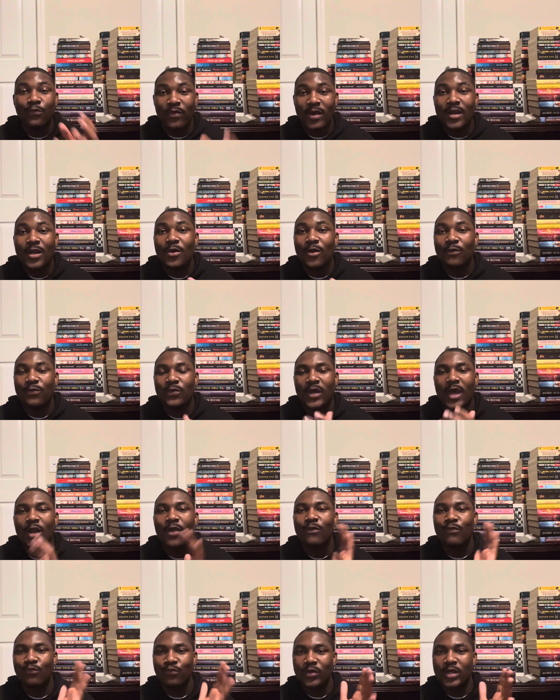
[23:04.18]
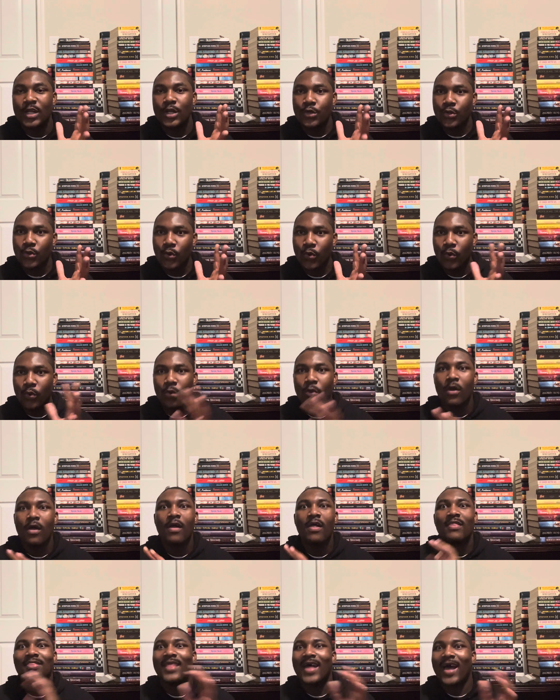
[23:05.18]
read enough, you kind of really know
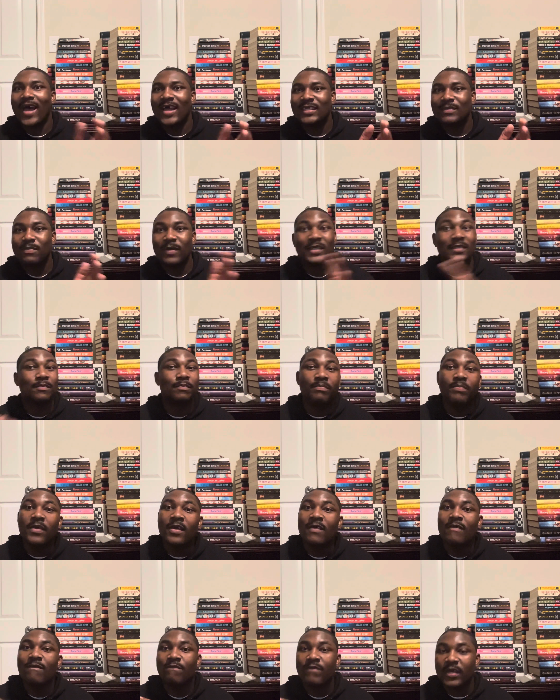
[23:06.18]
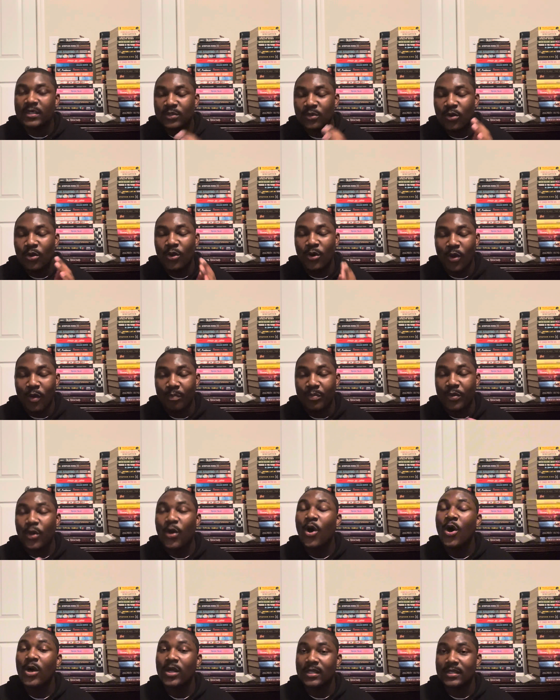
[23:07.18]
that aspect, be it fictional or not,
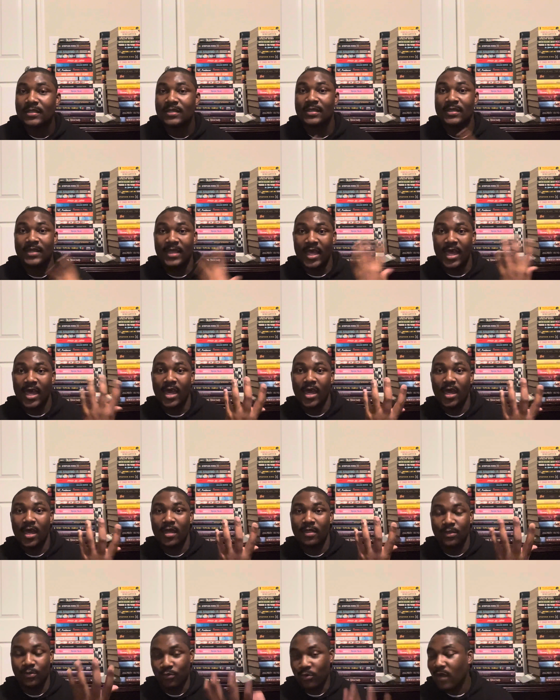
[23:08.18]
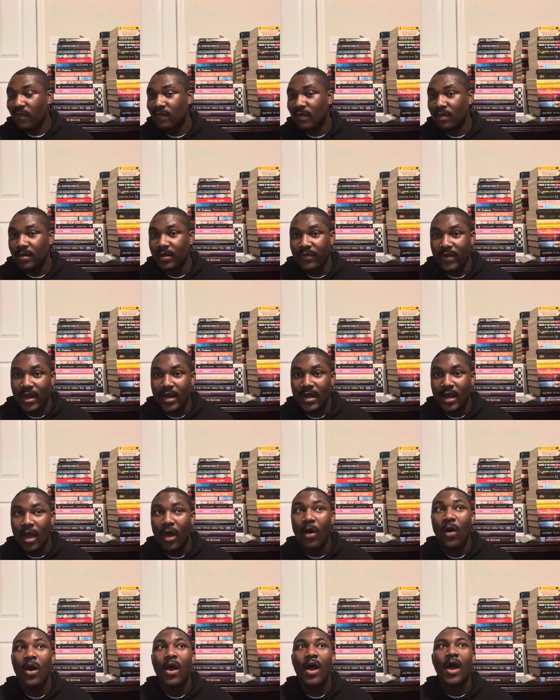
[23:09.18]
because the royal family right
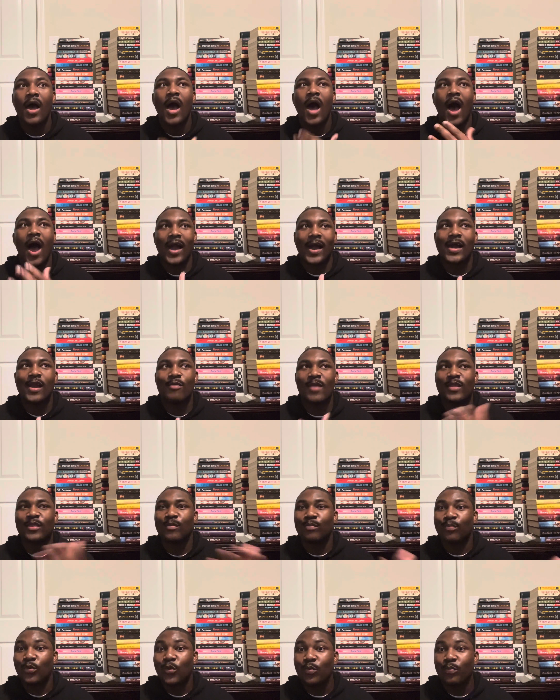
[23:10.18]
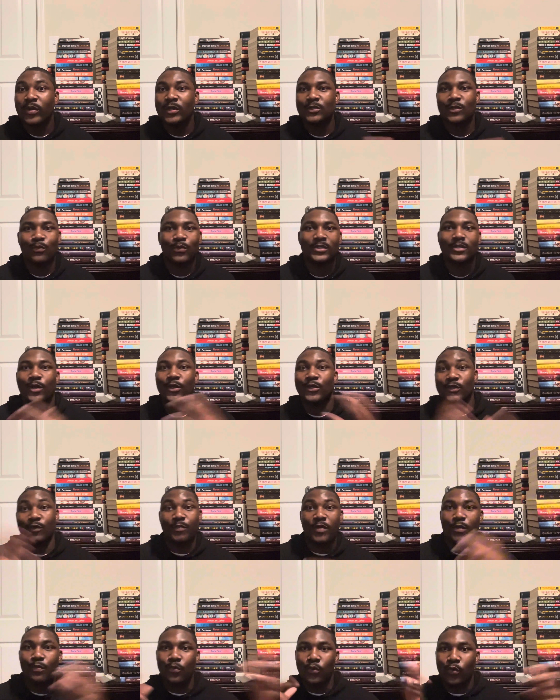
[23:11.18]
now, are kind of like the blueprints of what a lot of
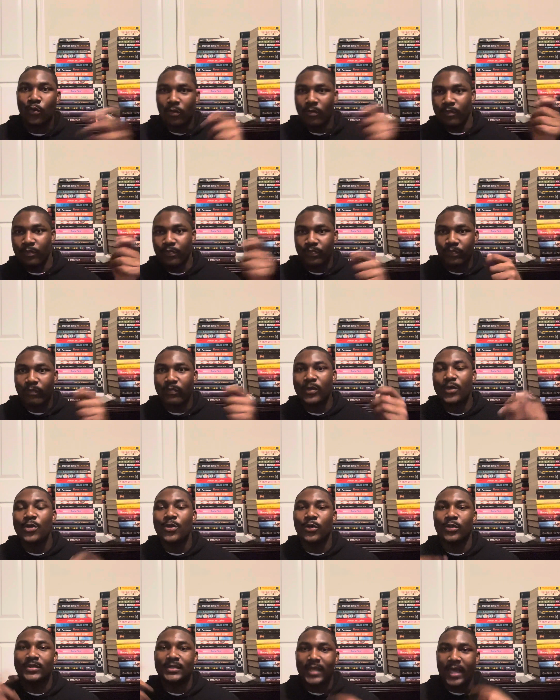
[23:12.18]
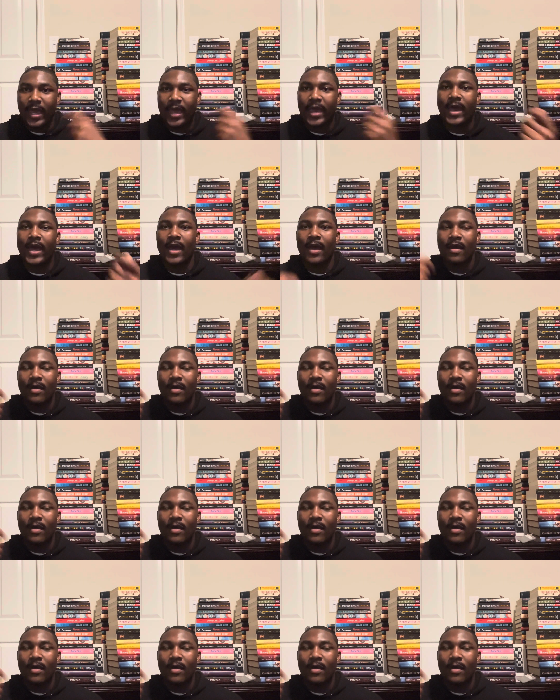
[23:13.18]
people, you know, take